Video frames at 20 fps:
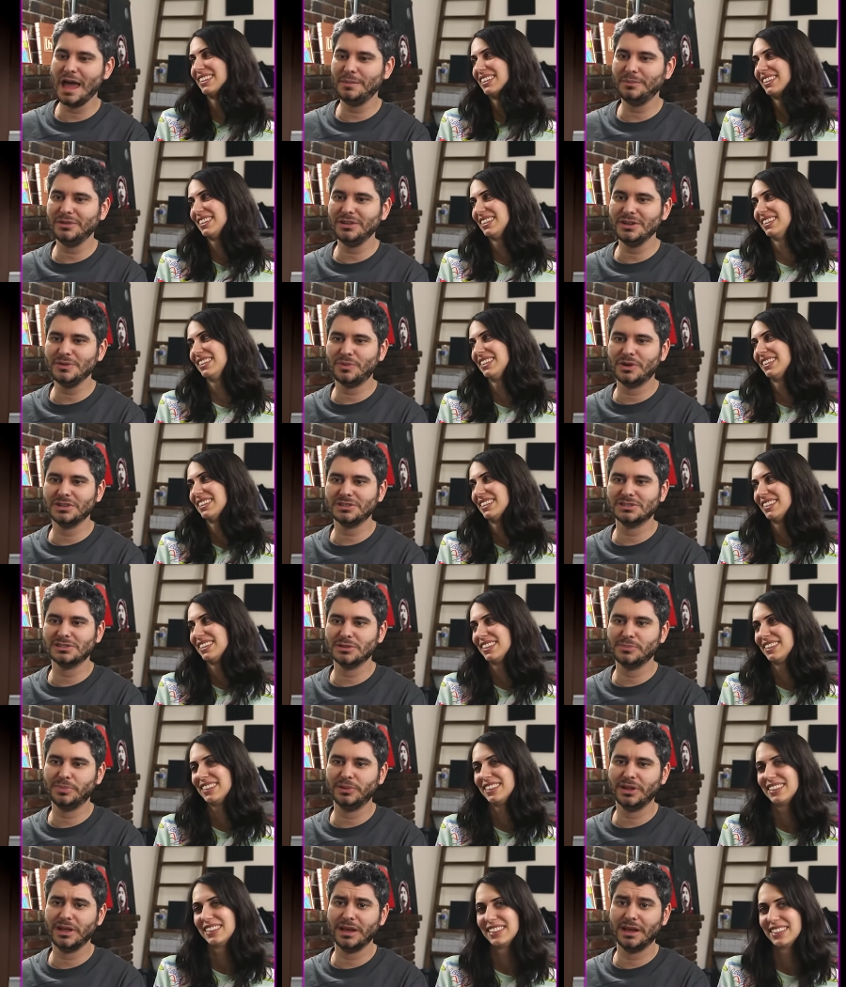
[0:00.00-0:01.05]
Speaker 1: Emily wants
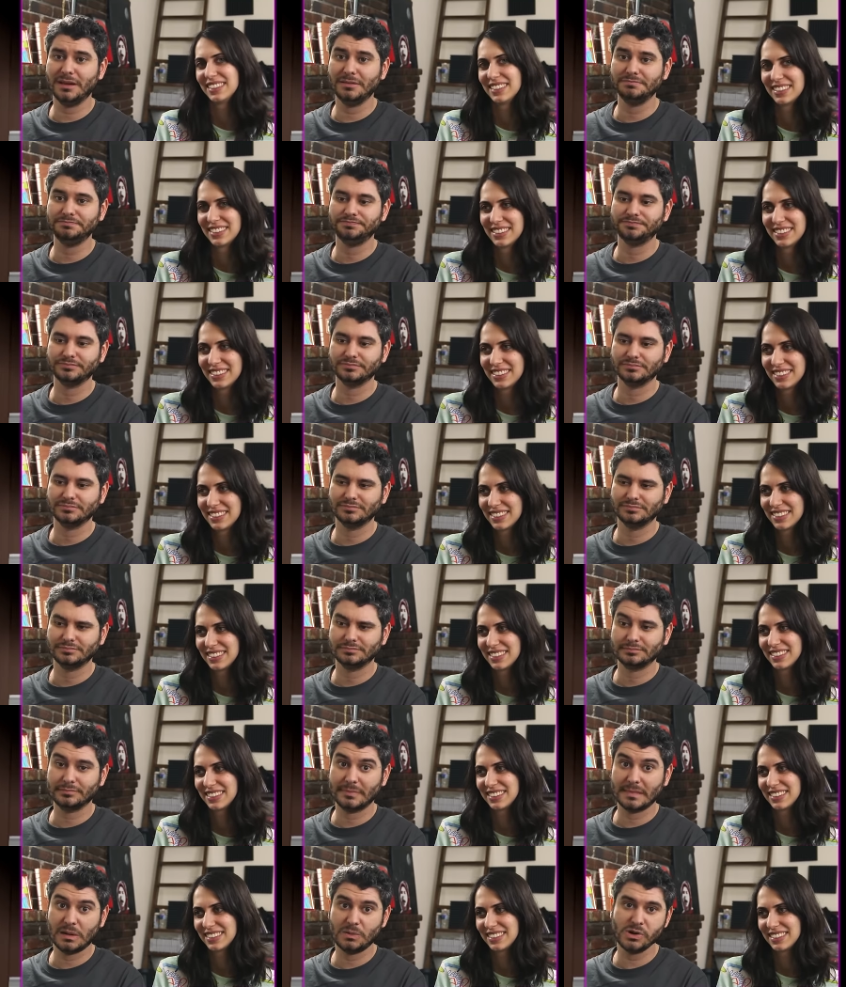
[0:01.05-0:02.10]
to play.
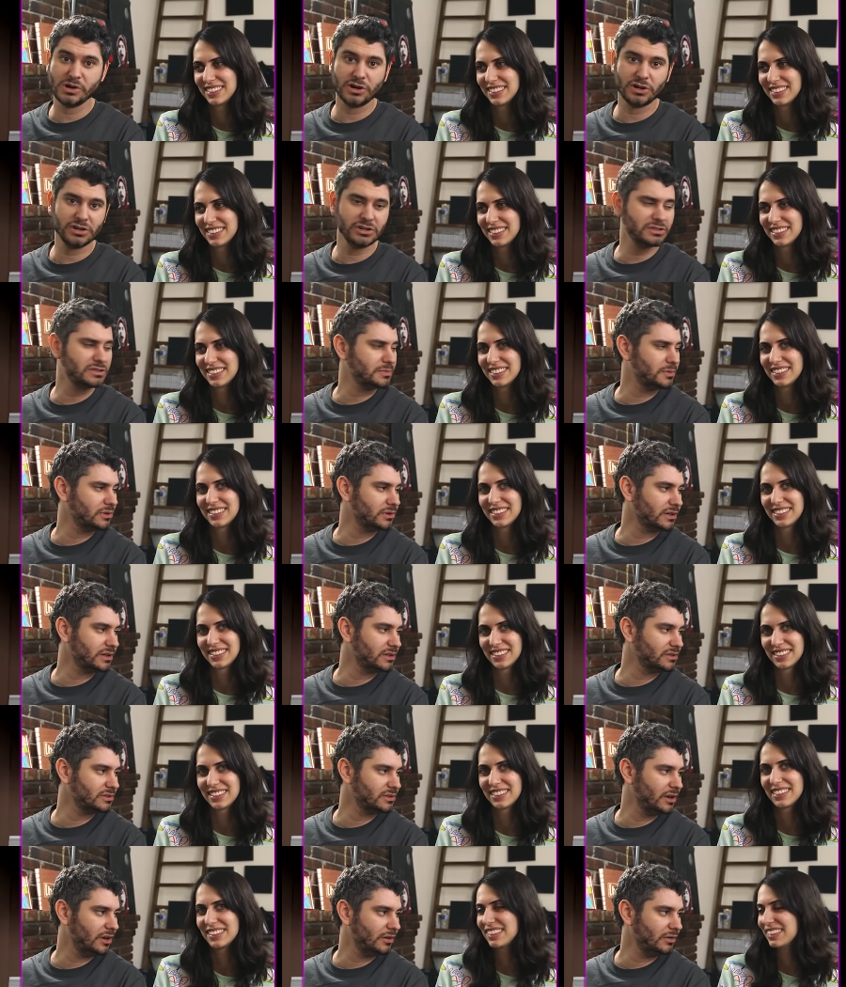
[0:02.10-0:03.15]
We heard it's
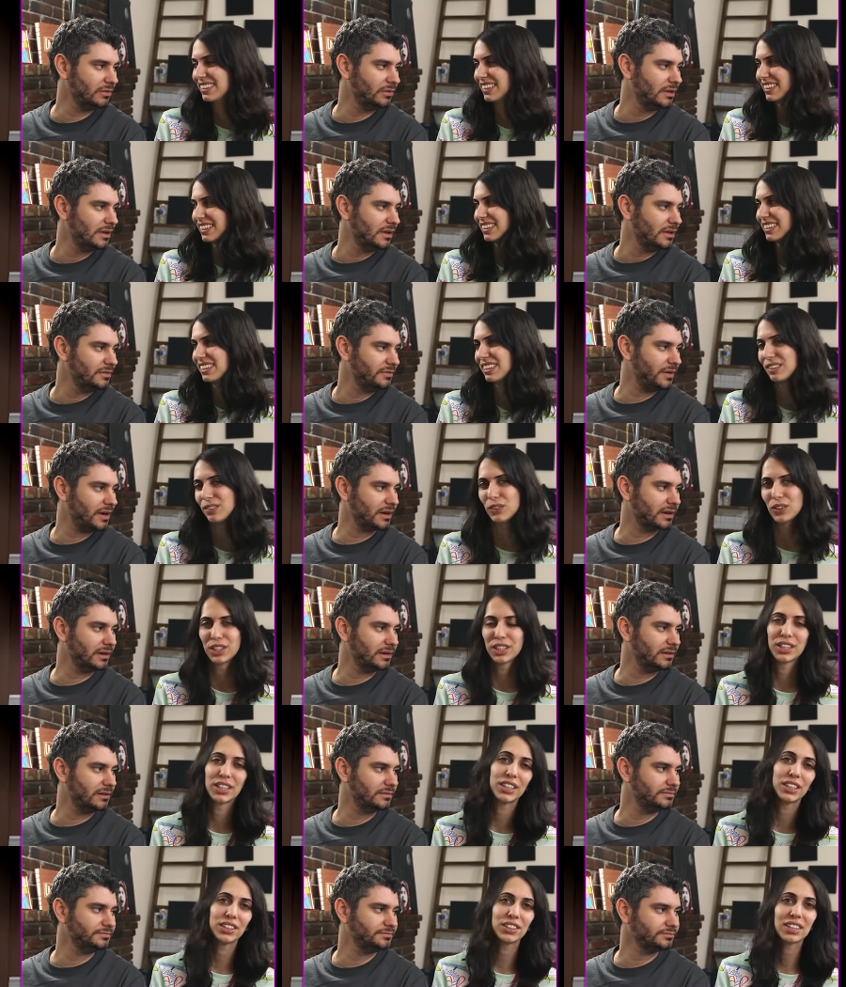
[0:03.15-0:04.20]
spooky, so yeah. fuck well, it.
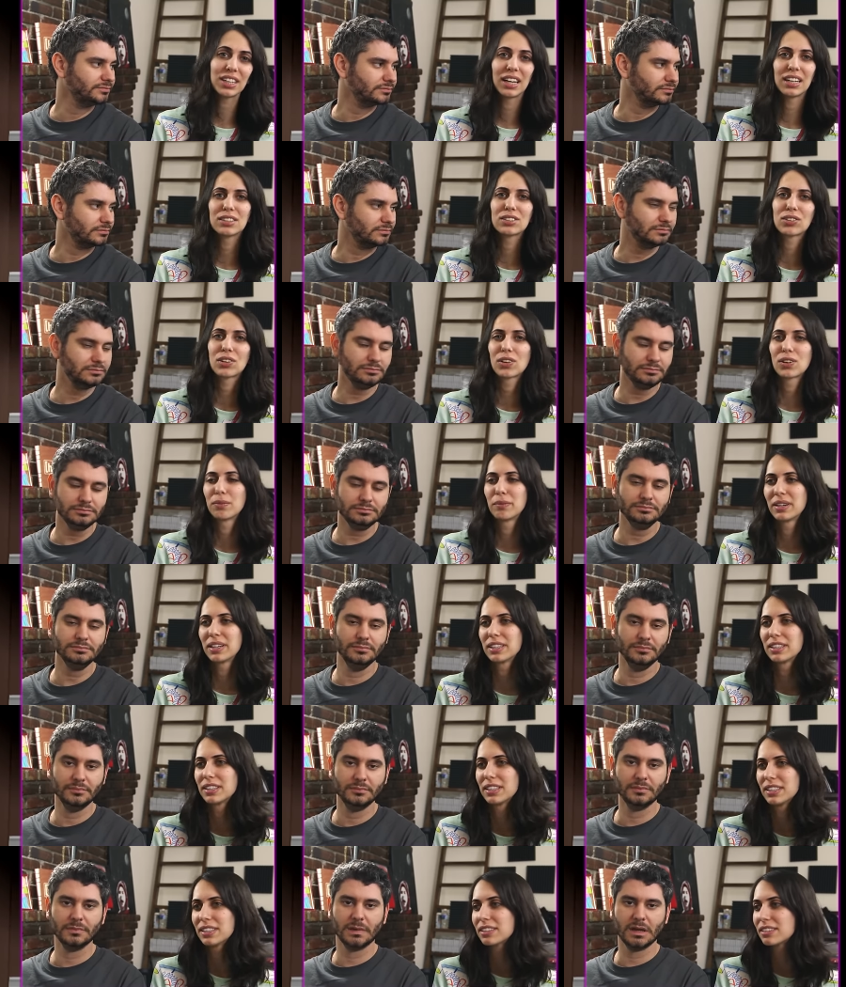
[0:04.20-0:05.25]
Speaker 2: Well, you guys
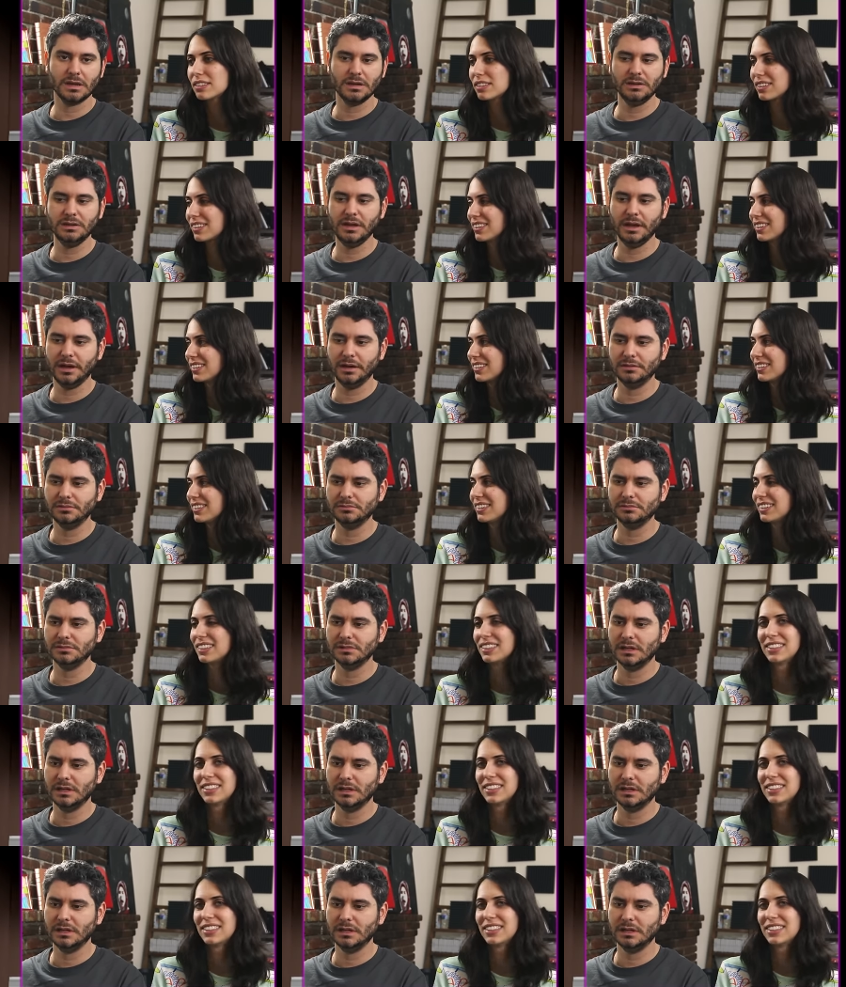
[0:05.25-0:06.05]
recommended it, so. Yeah.